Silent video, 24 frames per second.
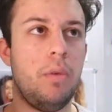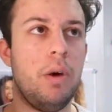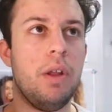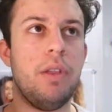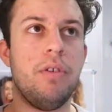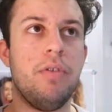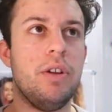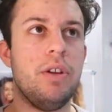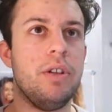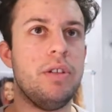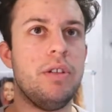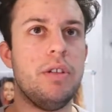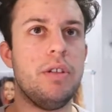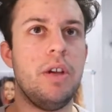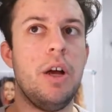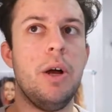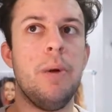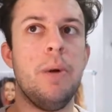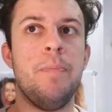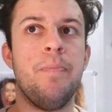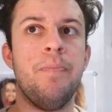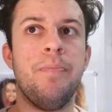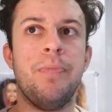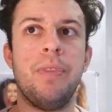whether it's
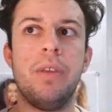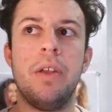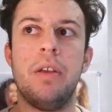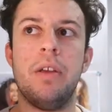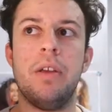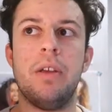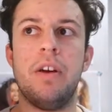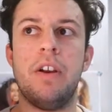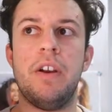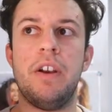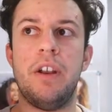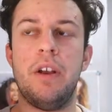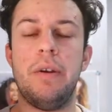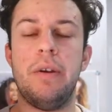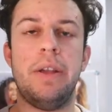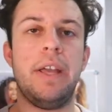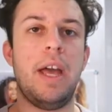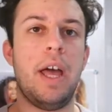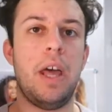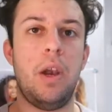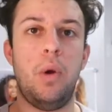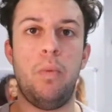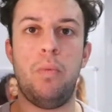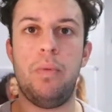to, I don't know,
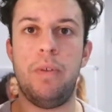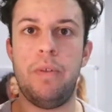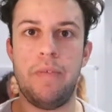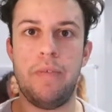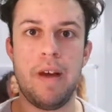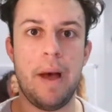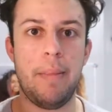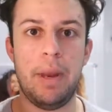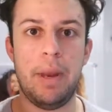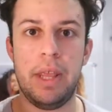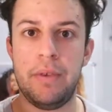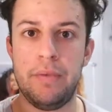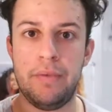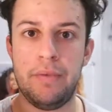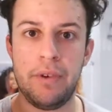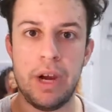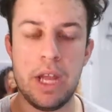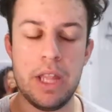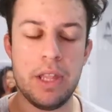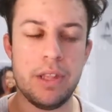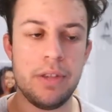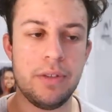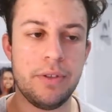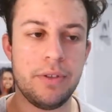getting on with family and
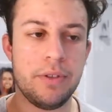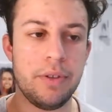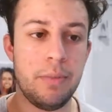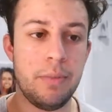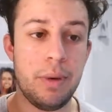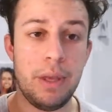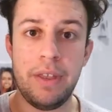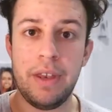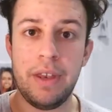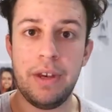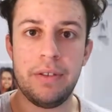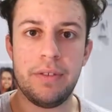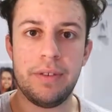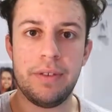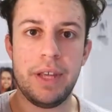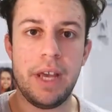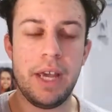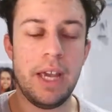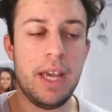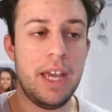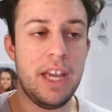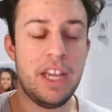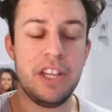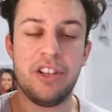friends. But at the end of the
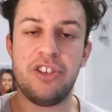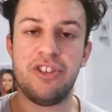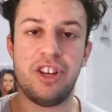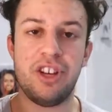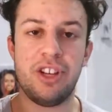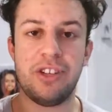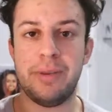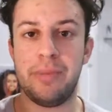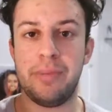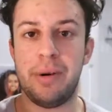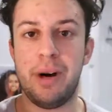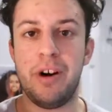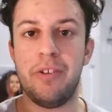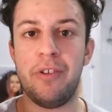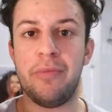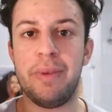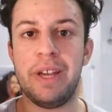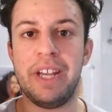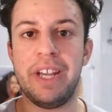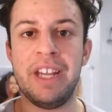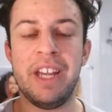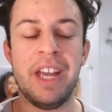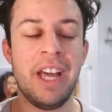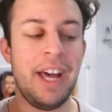day, it is just a part of
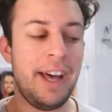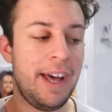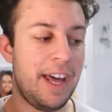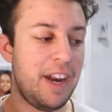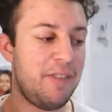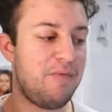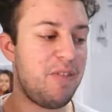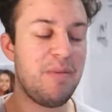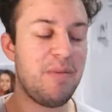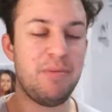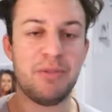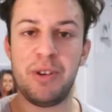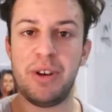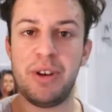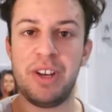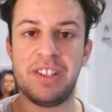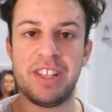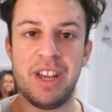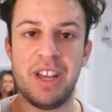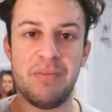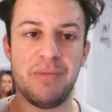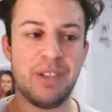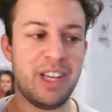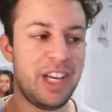me, and if people don't
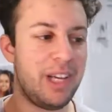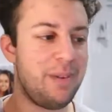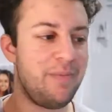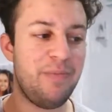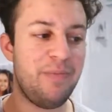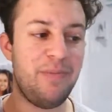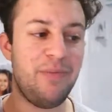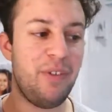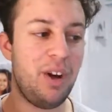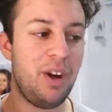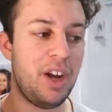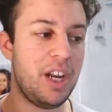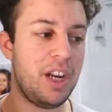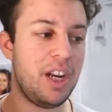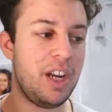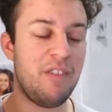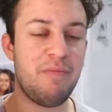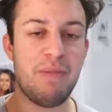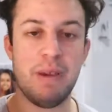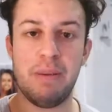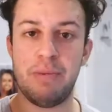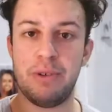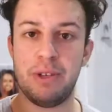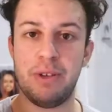accept it, fine. If
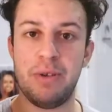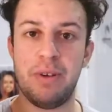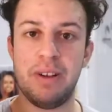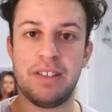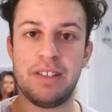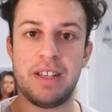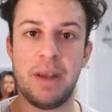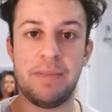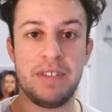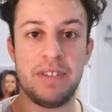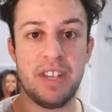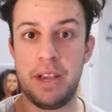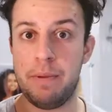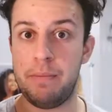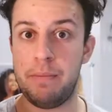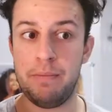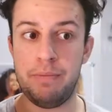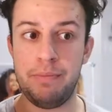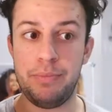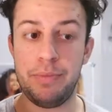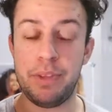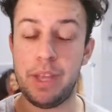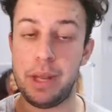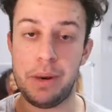people do accept it,
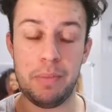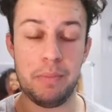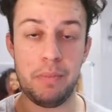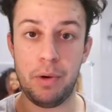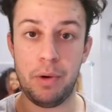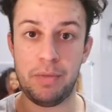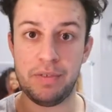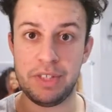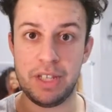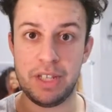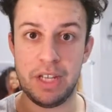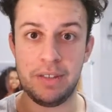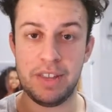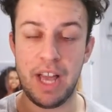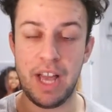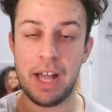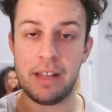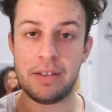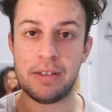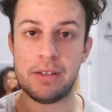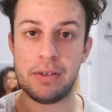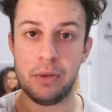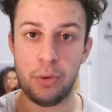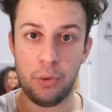then obviously
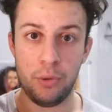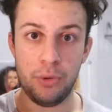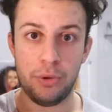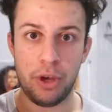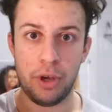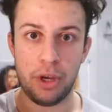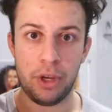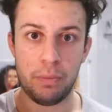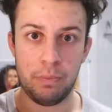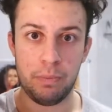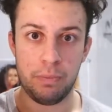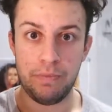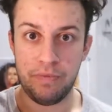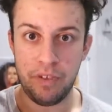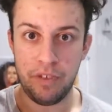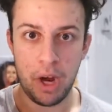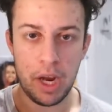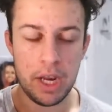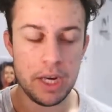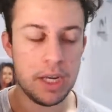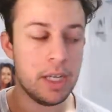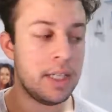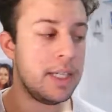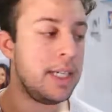that's also
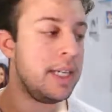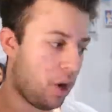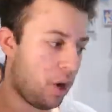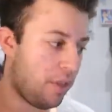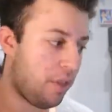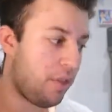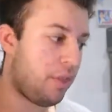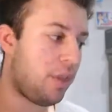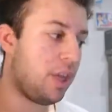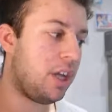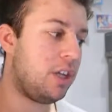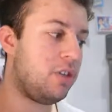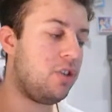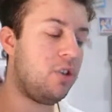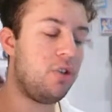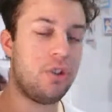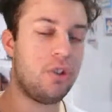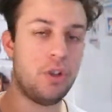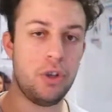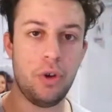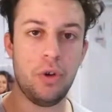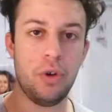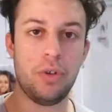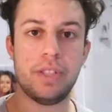fine. One of the things you
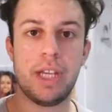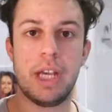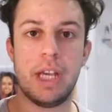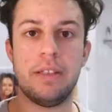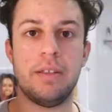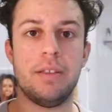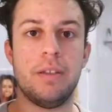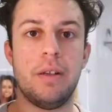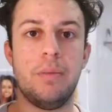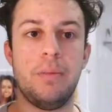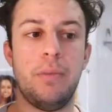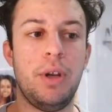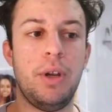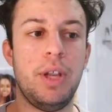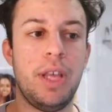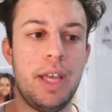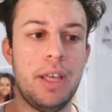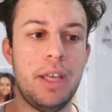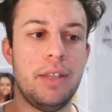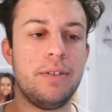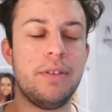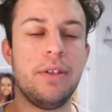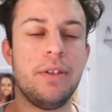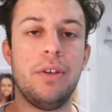should not say to someone
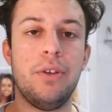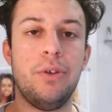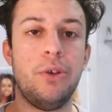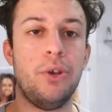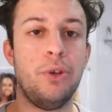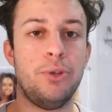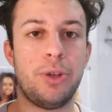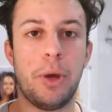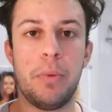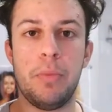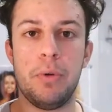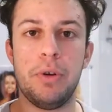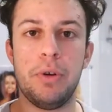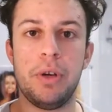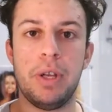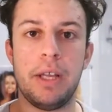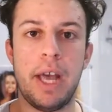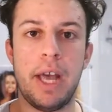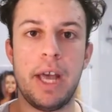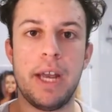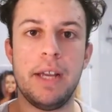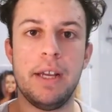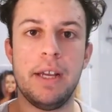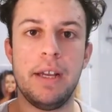is, you don't look
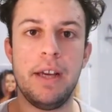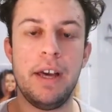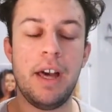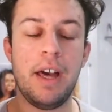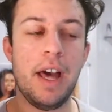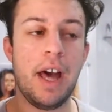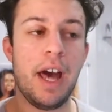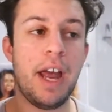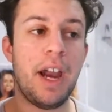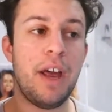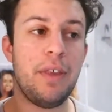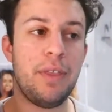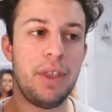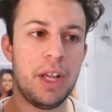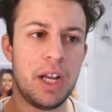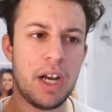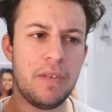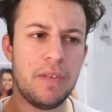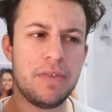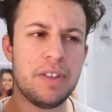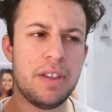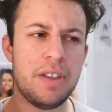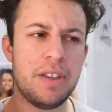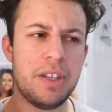gay. And I think
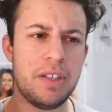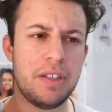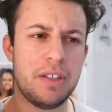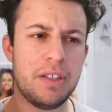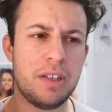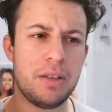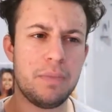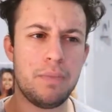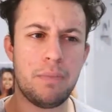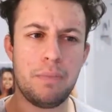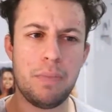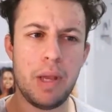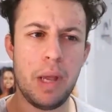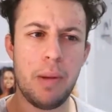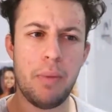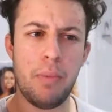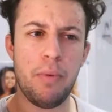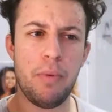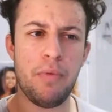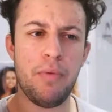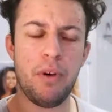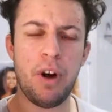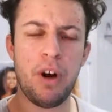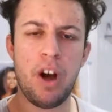I've said this to people
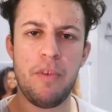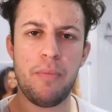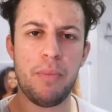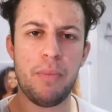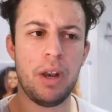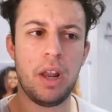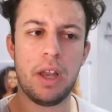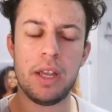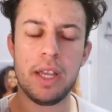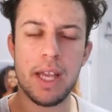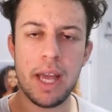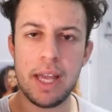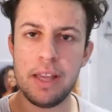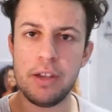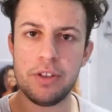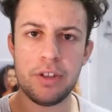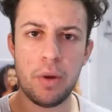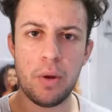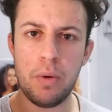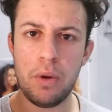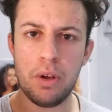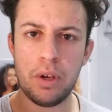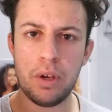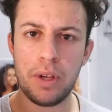before. I've been like, yeah, you
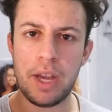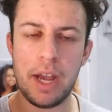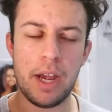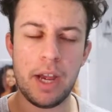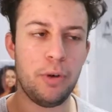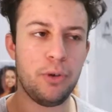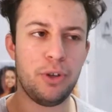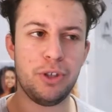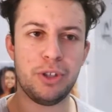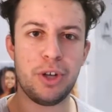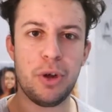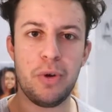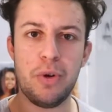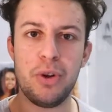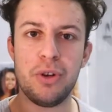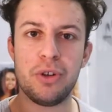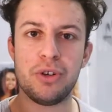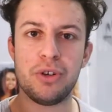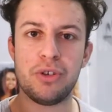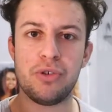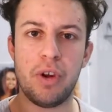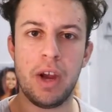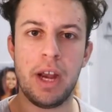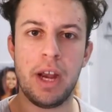don't look gay, or you don't look
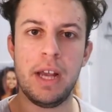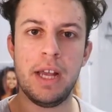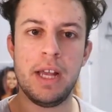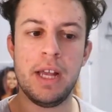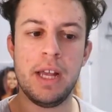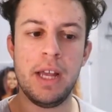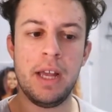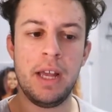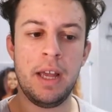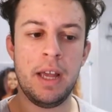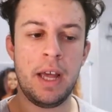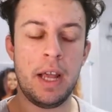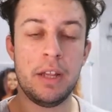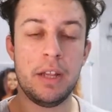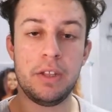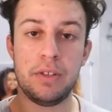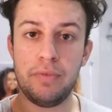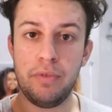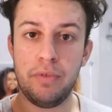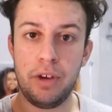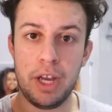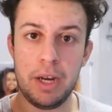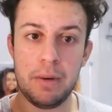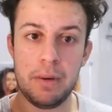straight, and it's
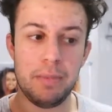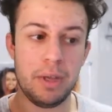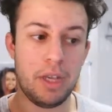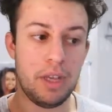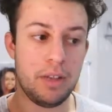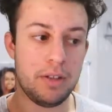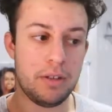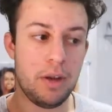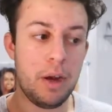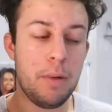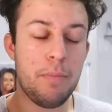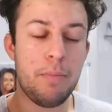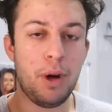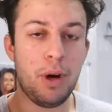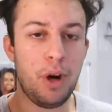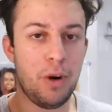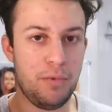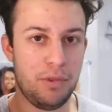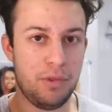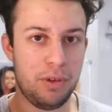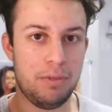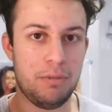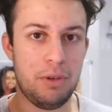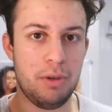fine because I'm part
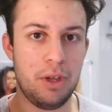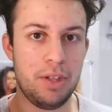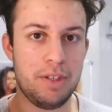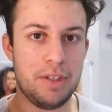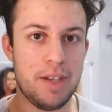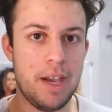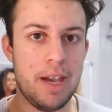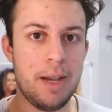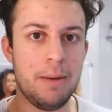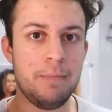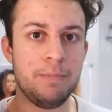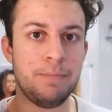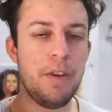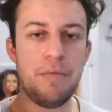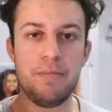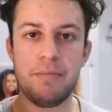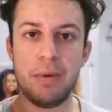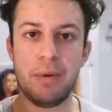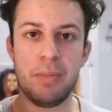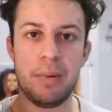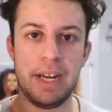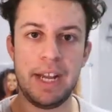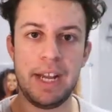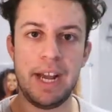of the community. I've
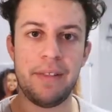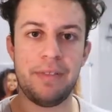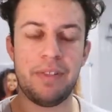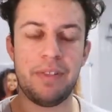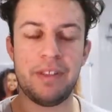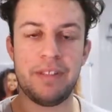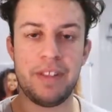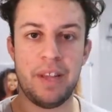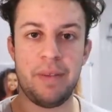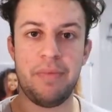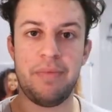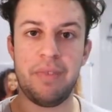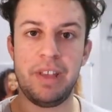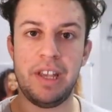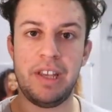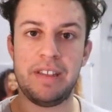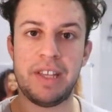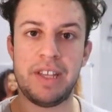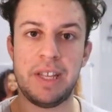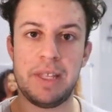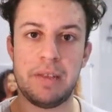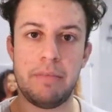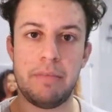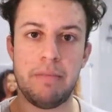probably had the same thing
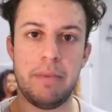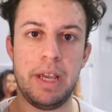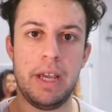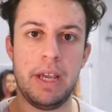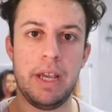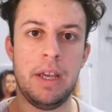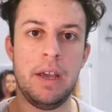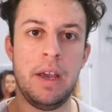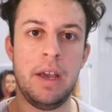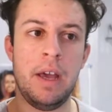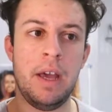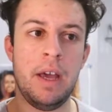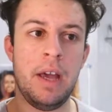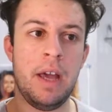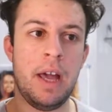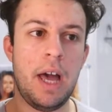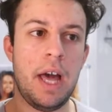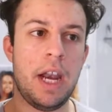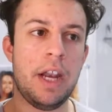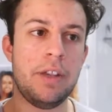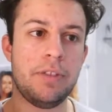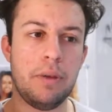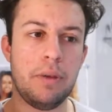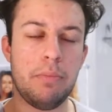said to me,
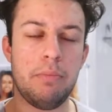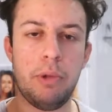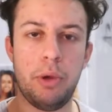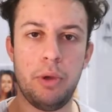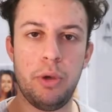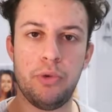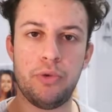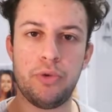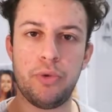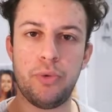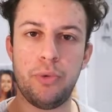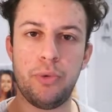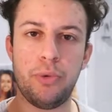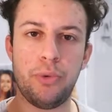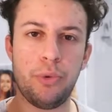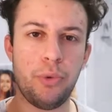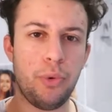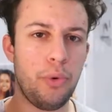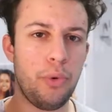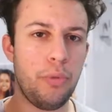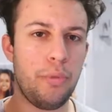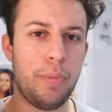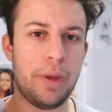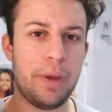and it's a mutual
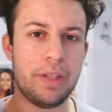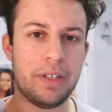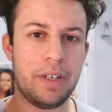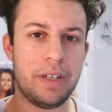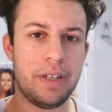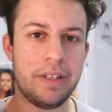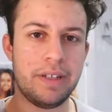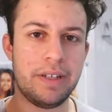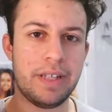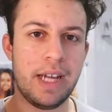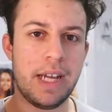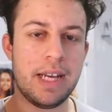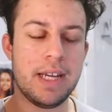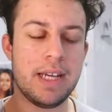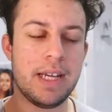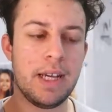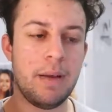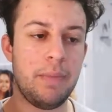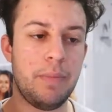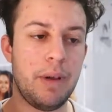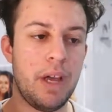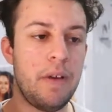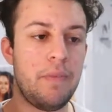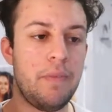sort of
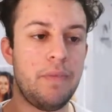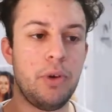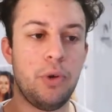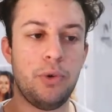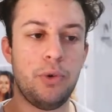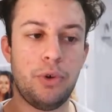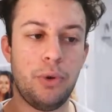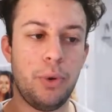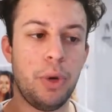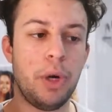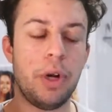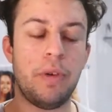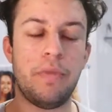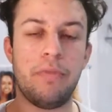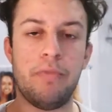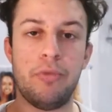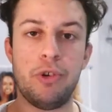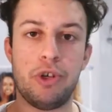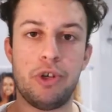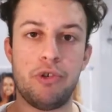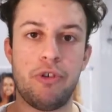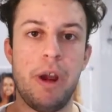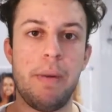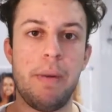misunderstanding. But if you're doing it from
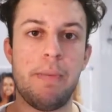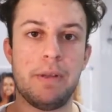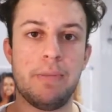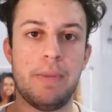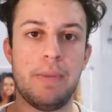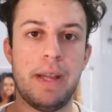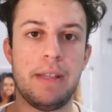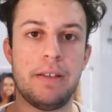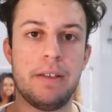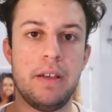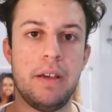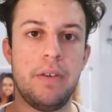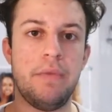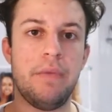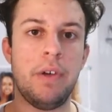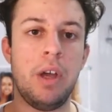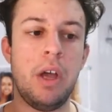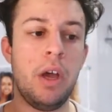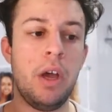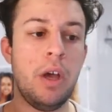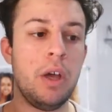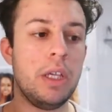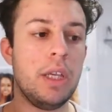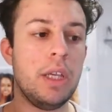a straight perspective,
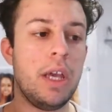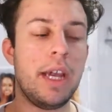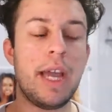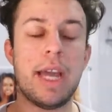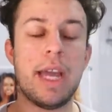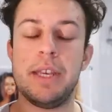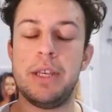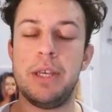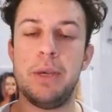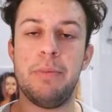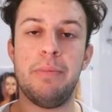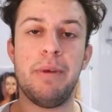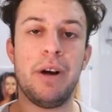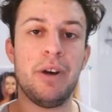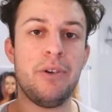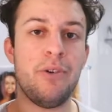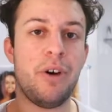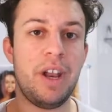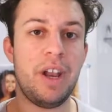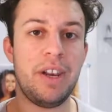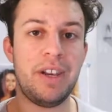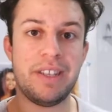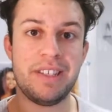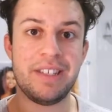again, you might
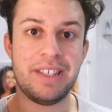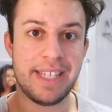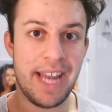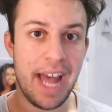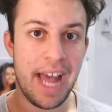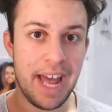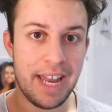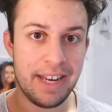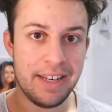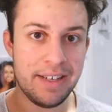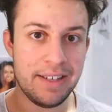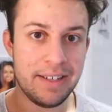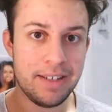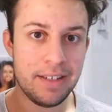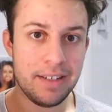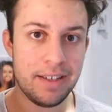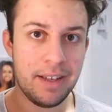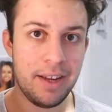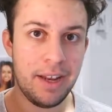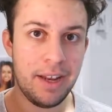not understand,